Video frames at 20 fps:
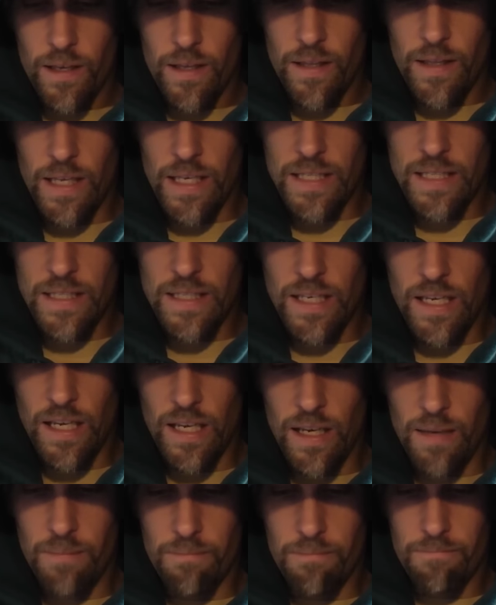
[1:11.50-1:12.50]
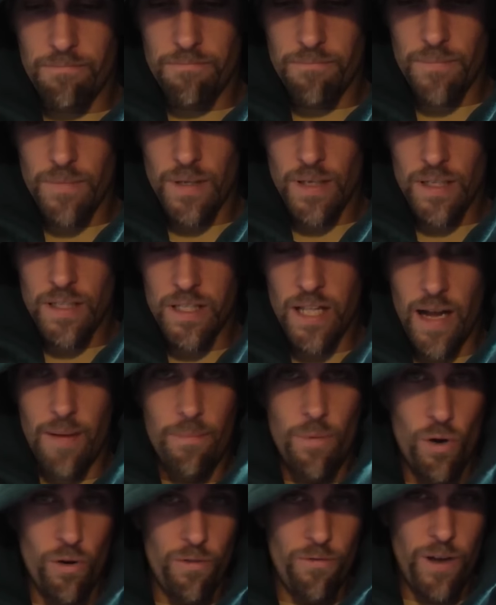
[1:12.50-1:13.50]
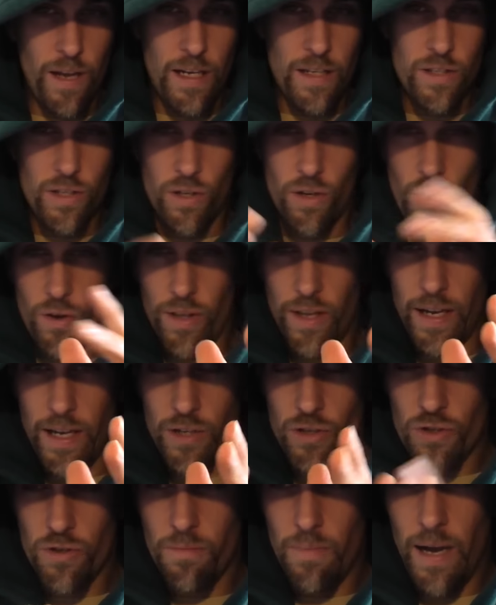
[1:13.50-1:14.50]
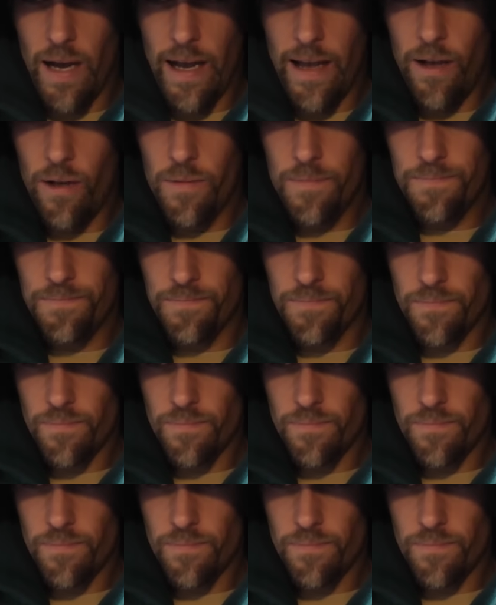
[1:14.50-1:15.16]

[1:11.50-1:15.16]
This team is not motivated to go that extra mile.